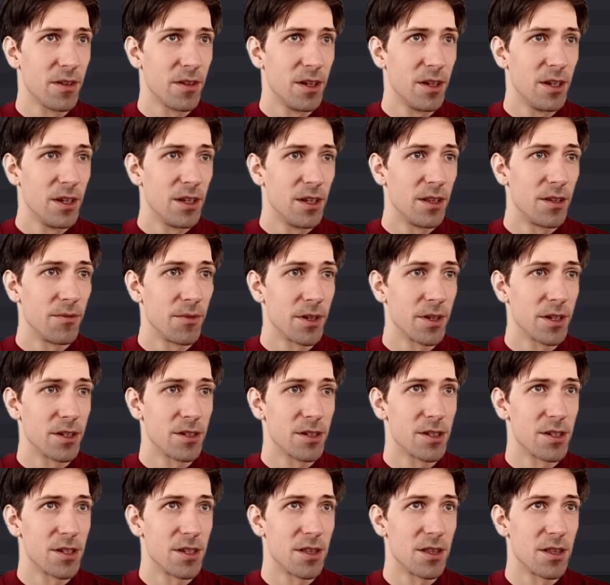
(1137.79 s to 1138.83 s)
then we can
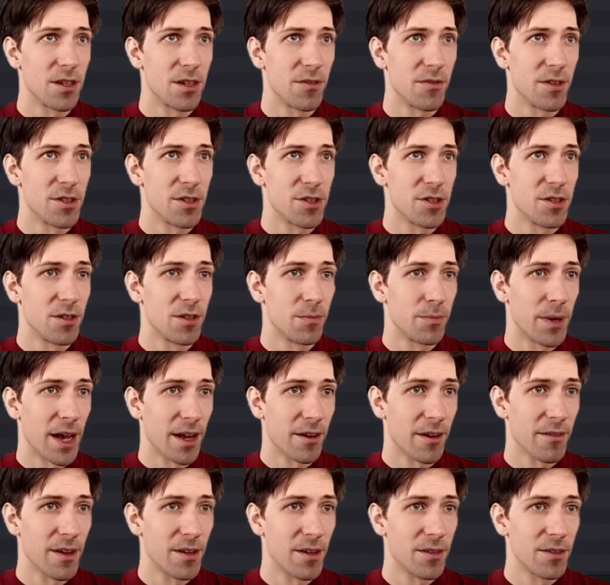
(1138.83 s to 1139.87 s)
see the original
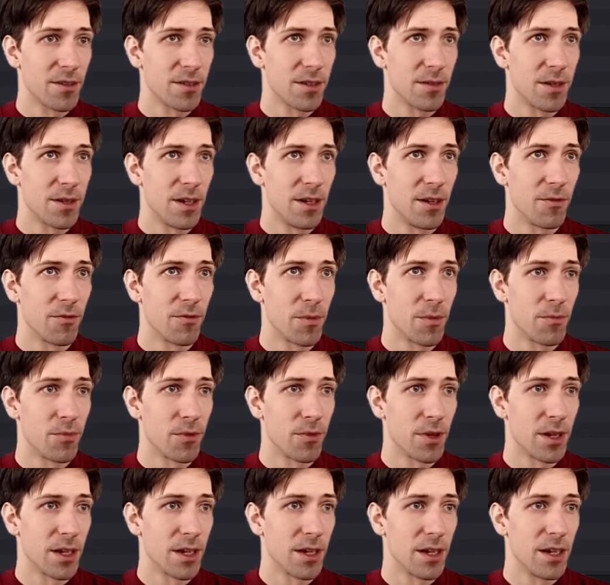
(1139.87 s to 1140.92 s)
background. And if we
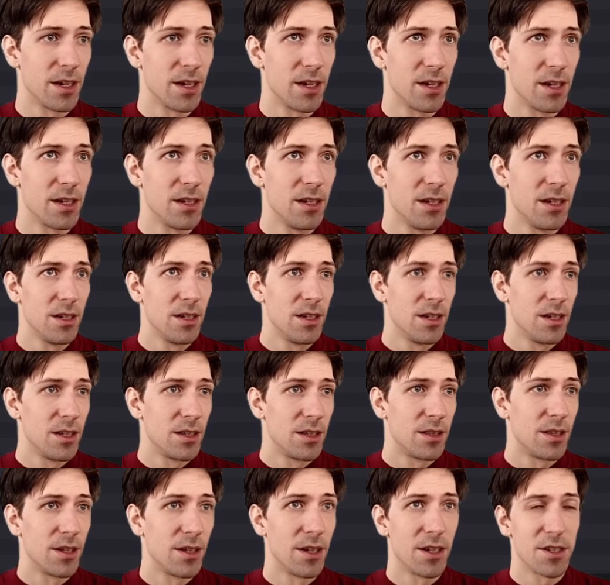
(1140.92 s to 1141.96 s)
bring it in,
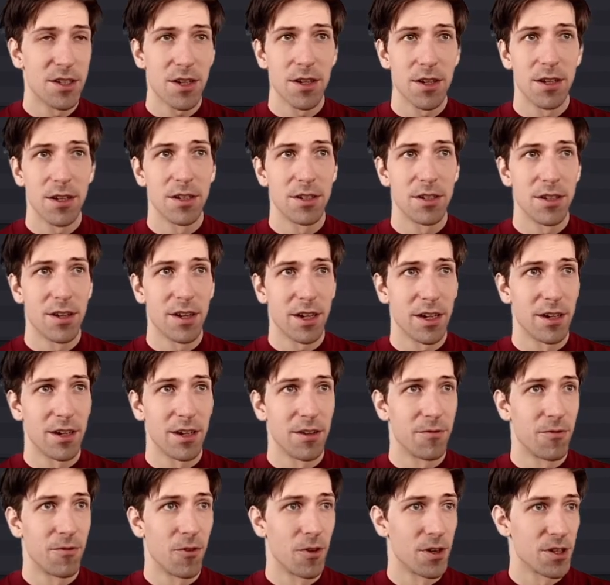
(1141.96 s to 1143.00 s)
then it's going to darken it
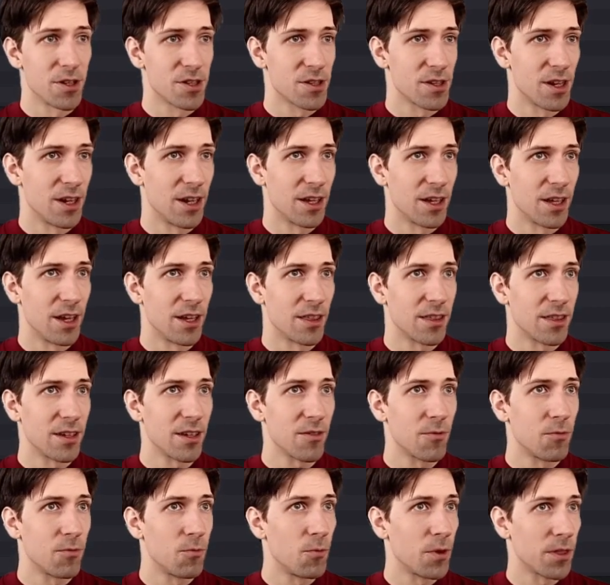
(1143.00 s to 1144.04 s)
for us. And I, I think
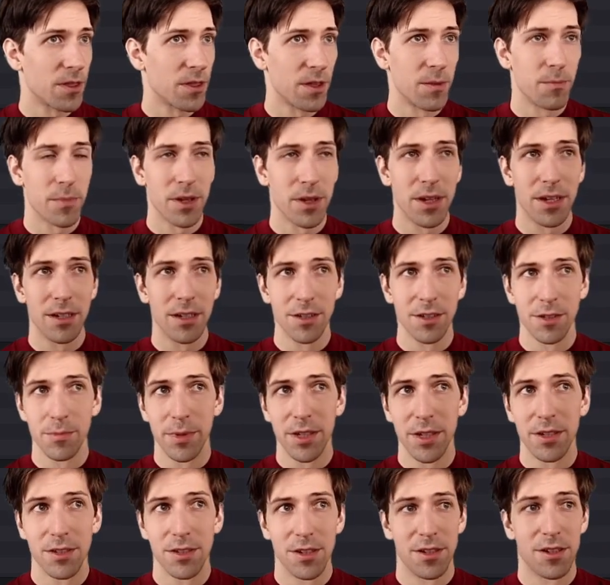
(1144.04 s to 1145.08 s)
with it being a little
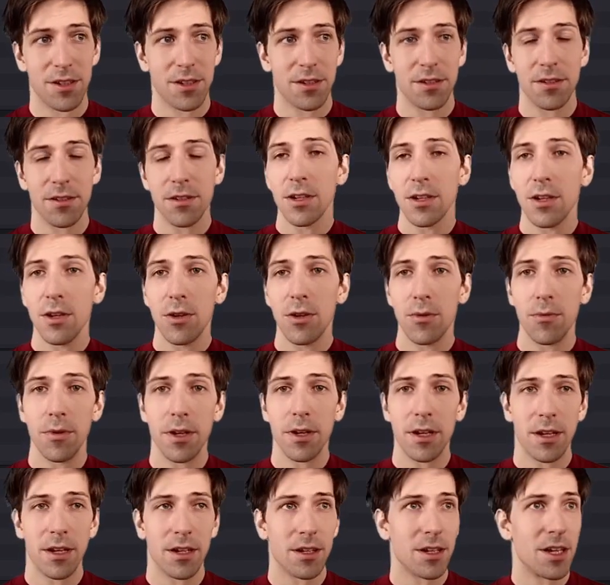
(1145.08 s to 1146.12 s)
bit darker, we
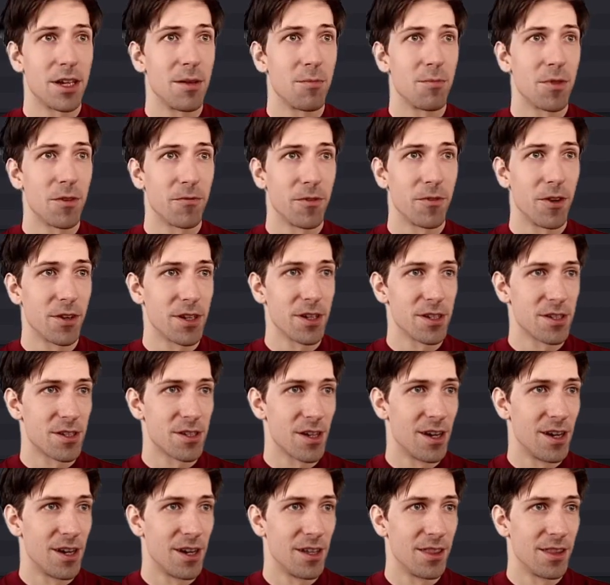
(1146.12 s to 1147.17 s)
can keep the focus
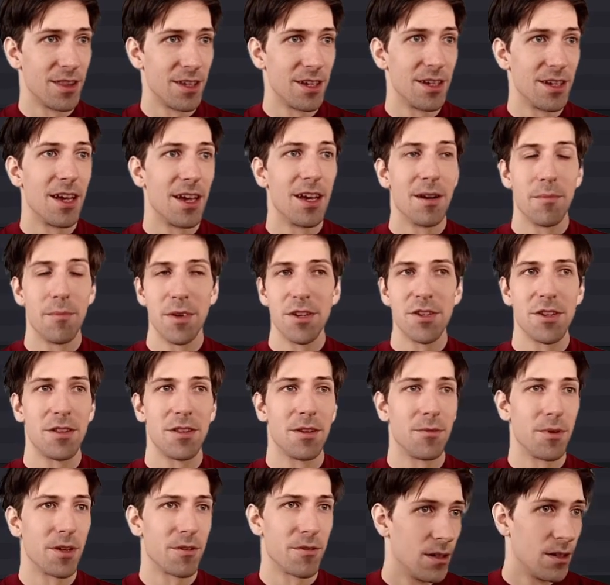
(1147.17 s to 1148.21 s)
on the animation that
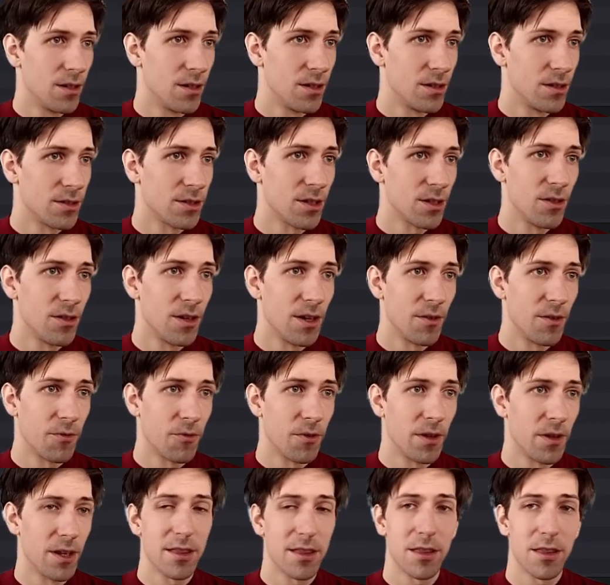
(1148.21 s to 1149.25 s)
we created. So if we
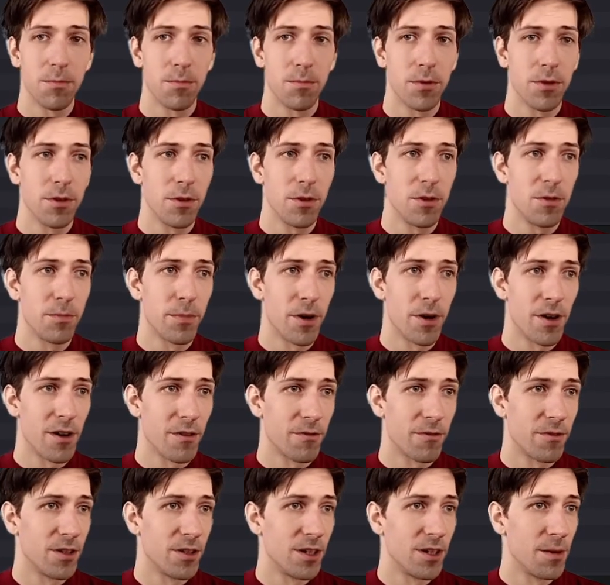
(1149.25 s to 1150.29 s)
let the blue bar
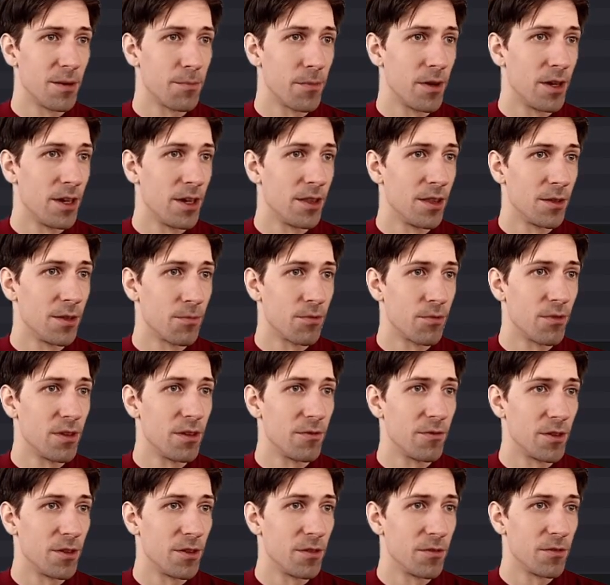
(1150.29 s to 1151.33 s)
fill up in the
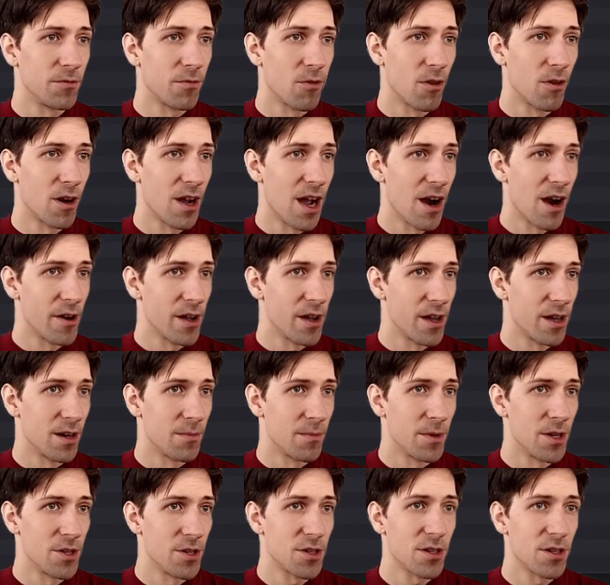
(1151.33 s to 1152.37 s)
preview for our
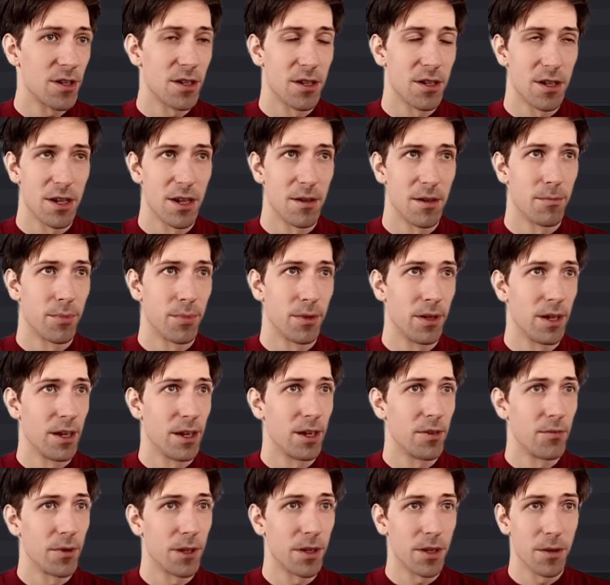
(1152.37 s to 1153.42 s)
animation and hit play,
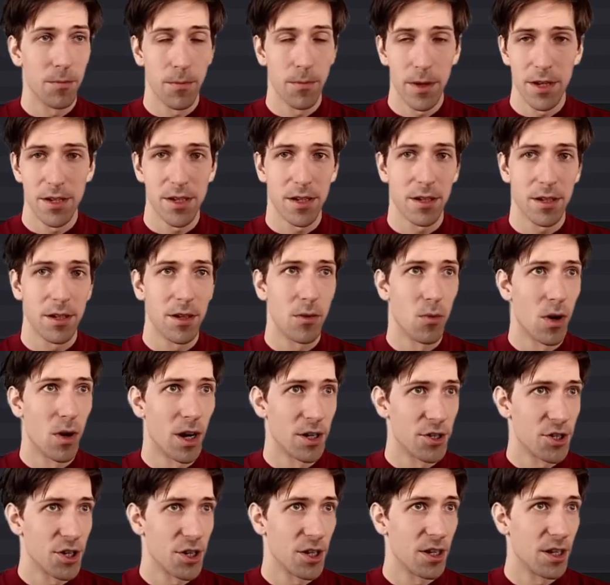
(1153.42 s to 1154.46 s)
we can basically
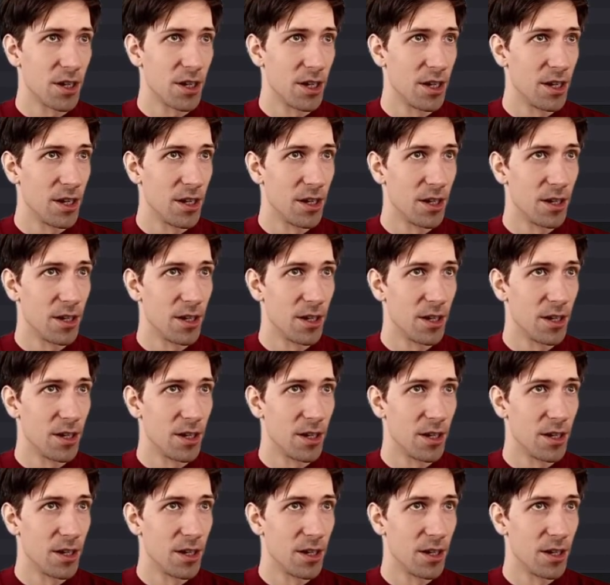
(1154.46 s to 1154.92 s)
watch it in